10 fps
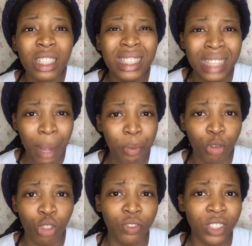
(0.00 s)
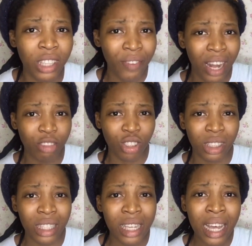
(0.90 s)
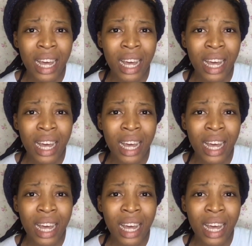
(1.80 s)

stable, 24/7 electricity,